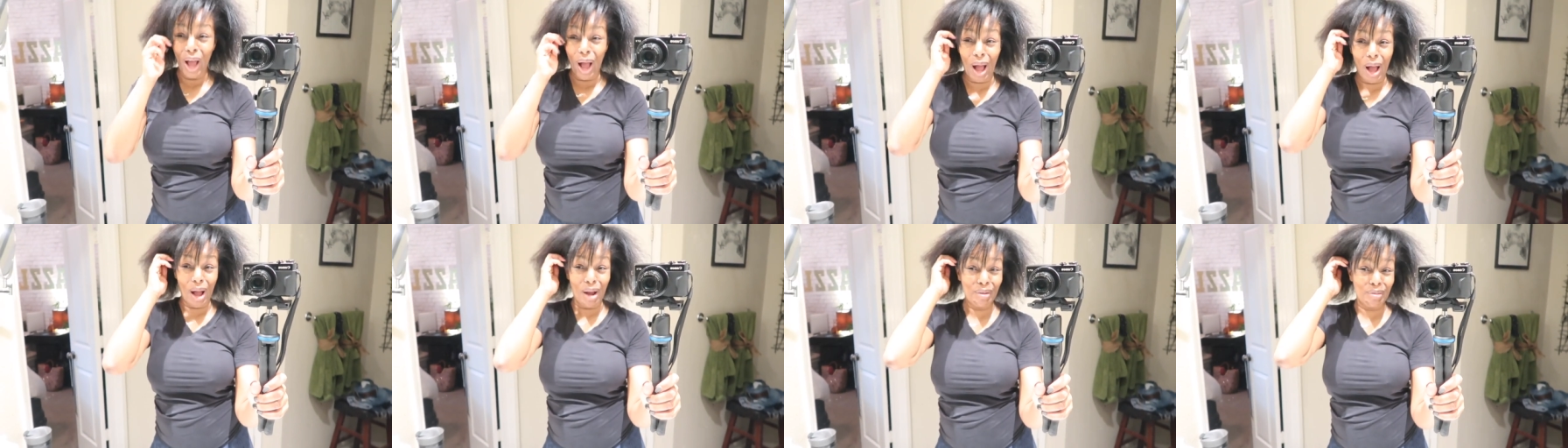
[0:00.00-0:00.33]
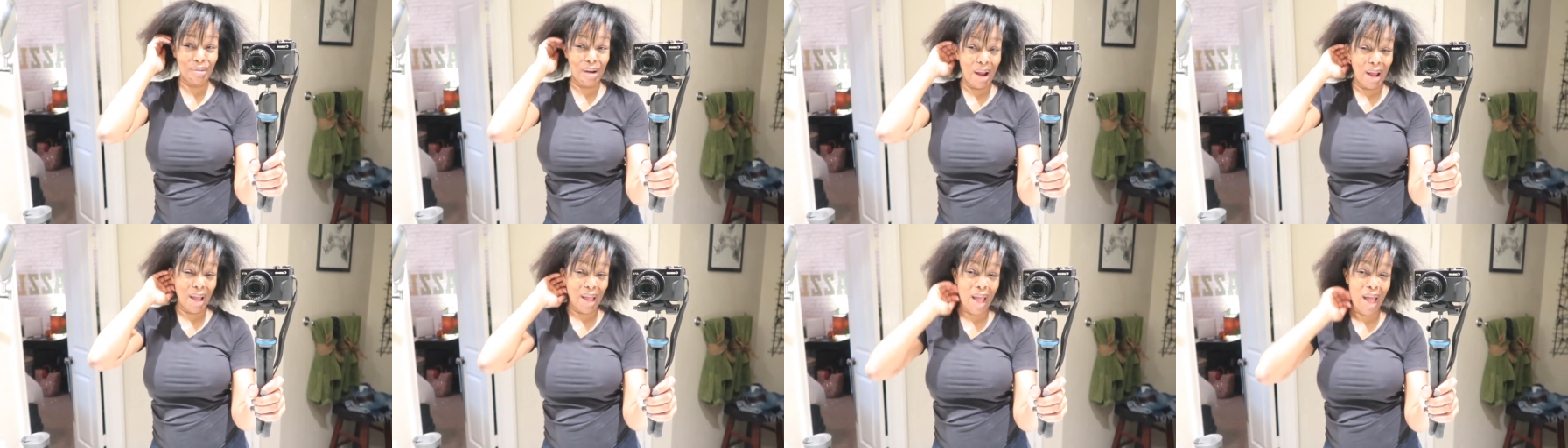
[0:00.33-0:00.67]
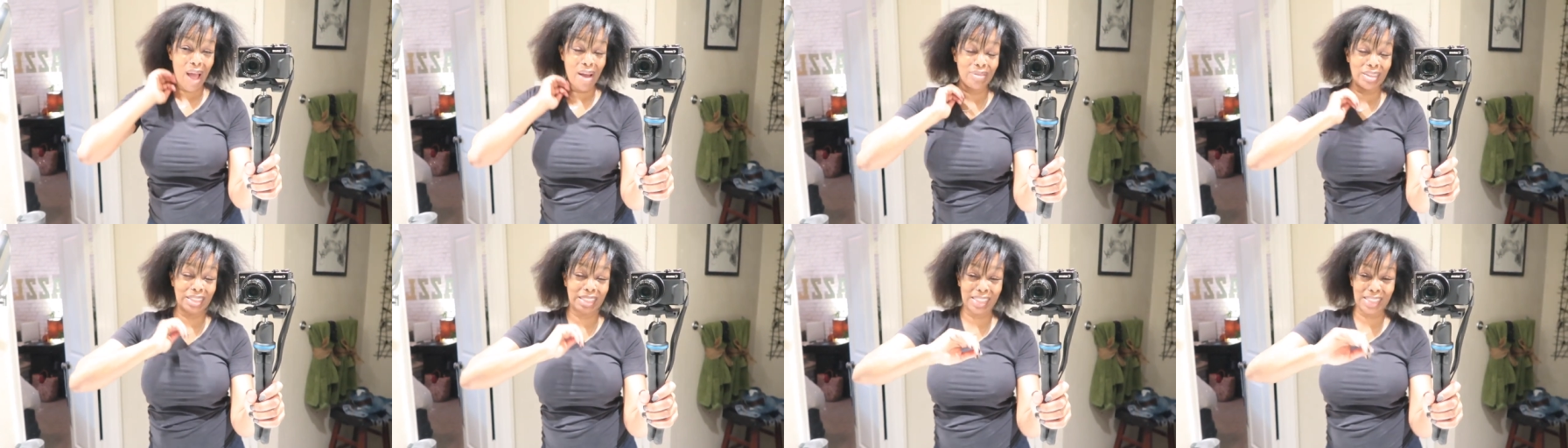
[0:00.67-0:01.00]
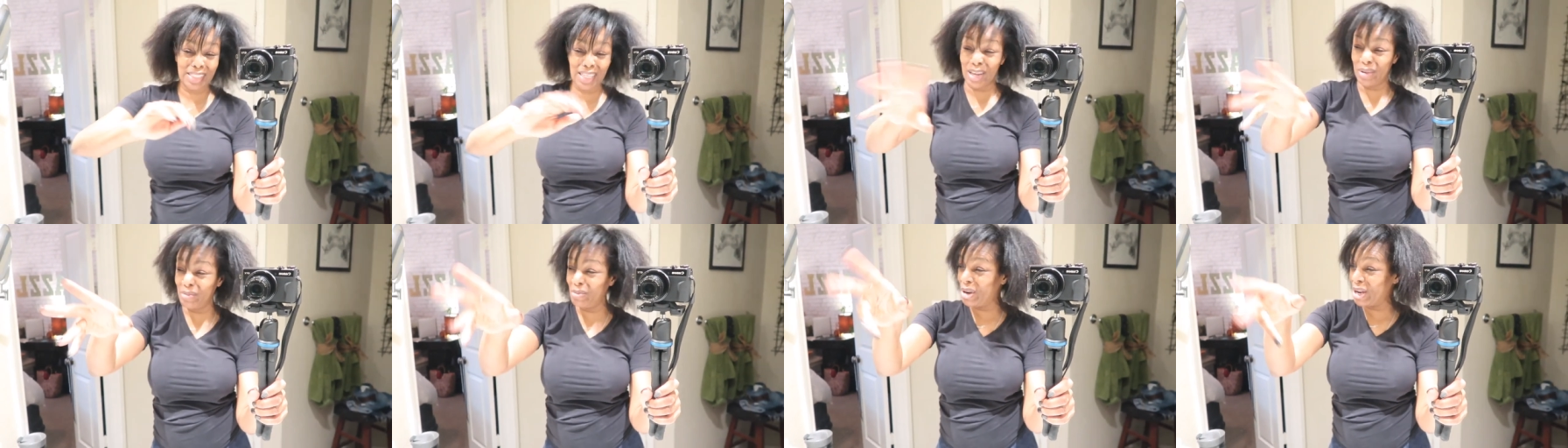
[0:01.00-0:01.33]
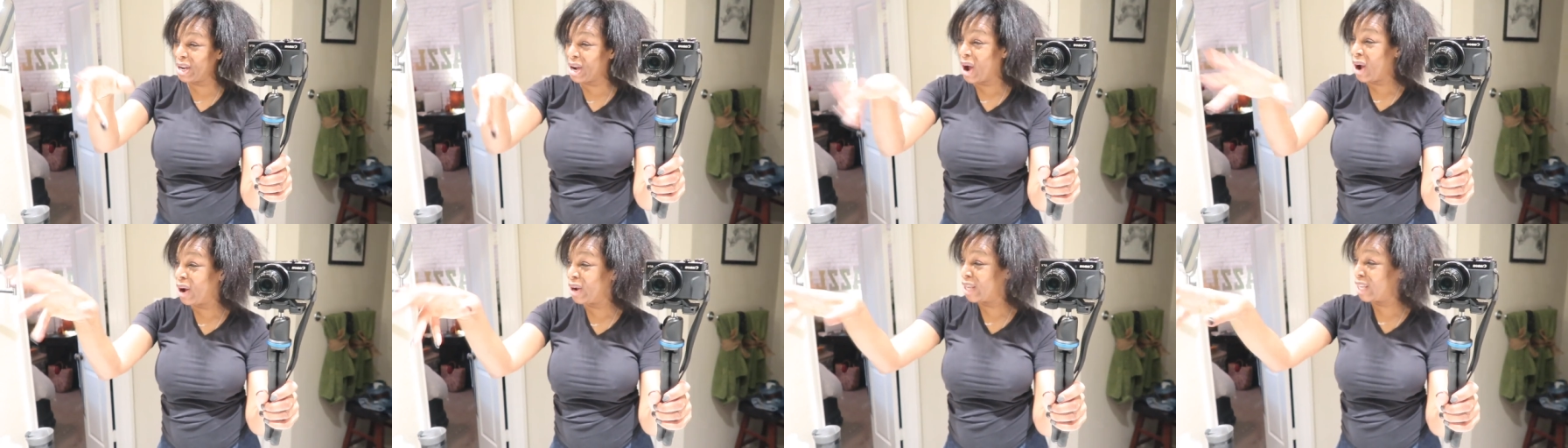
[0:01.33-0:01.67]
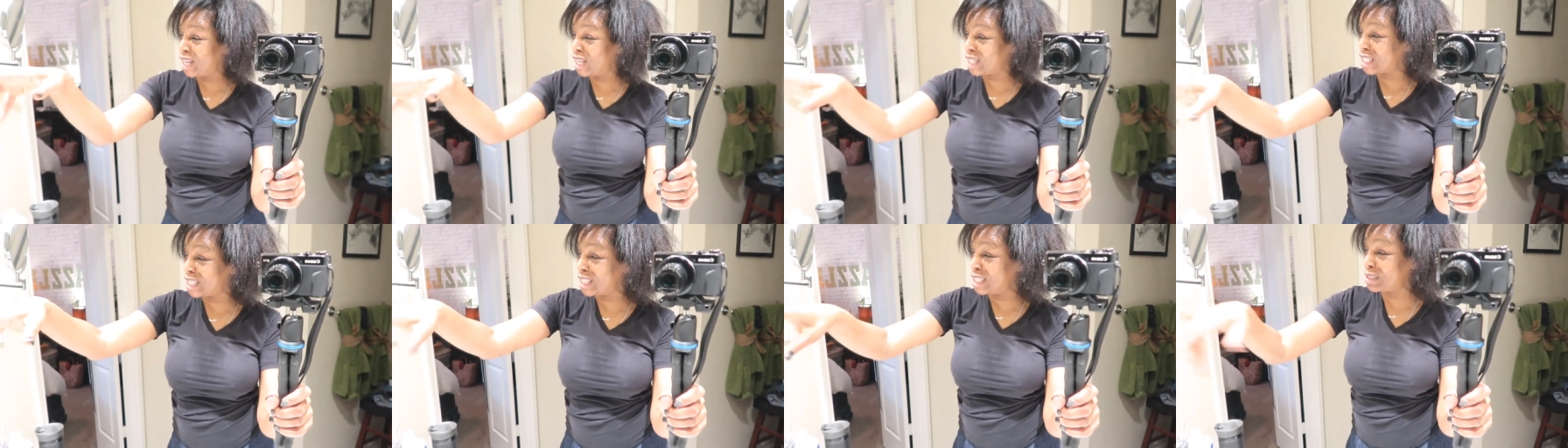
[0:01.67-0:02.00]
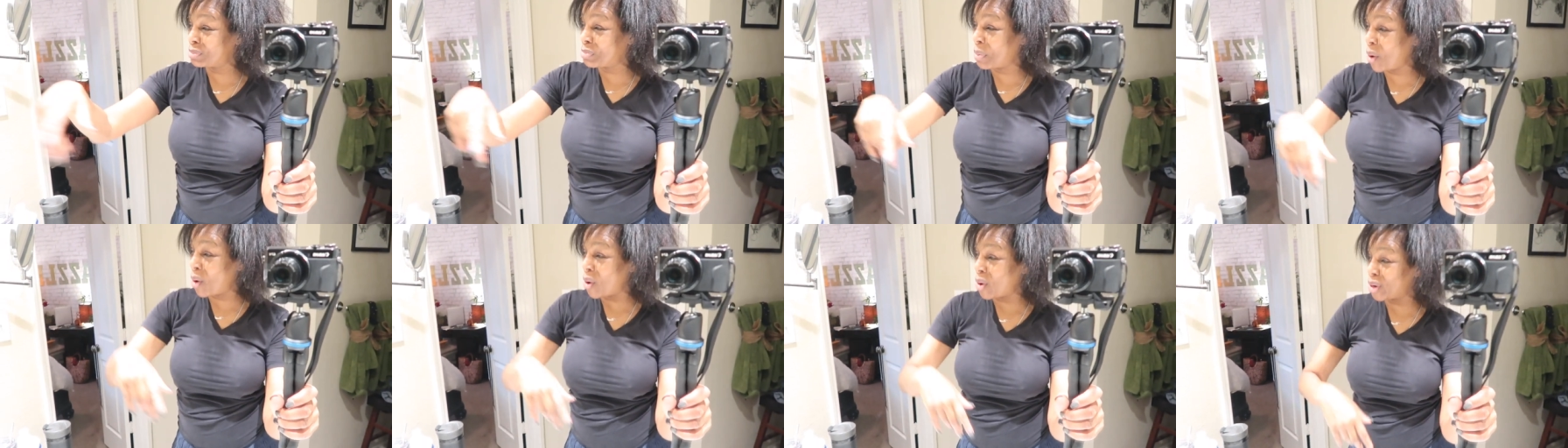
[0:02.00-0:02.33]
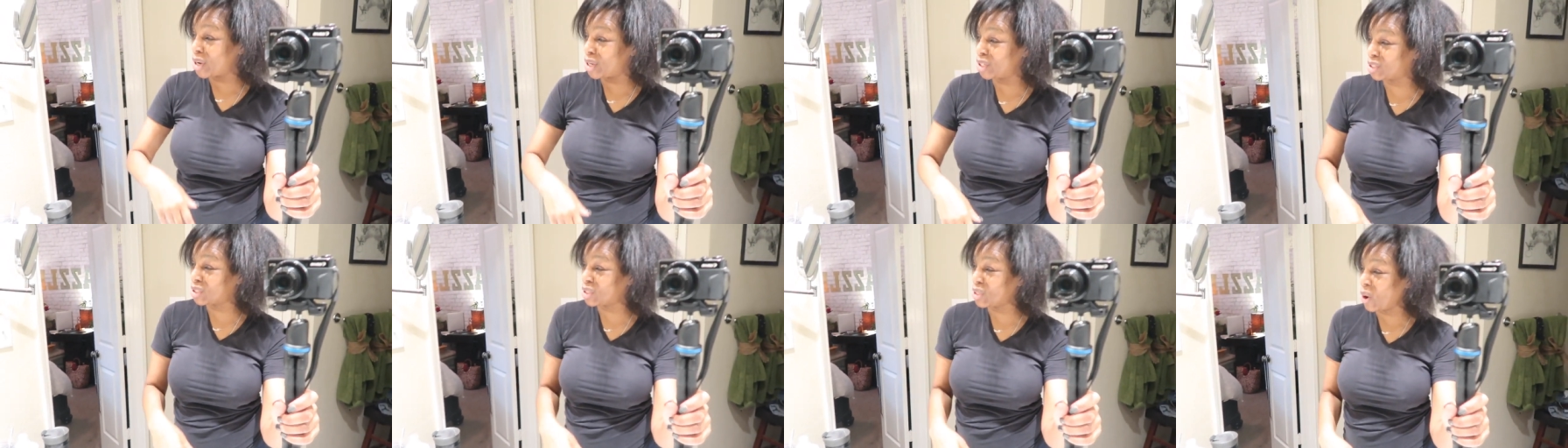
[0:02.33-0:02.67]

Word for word: All right, have a seat. We're going to get this party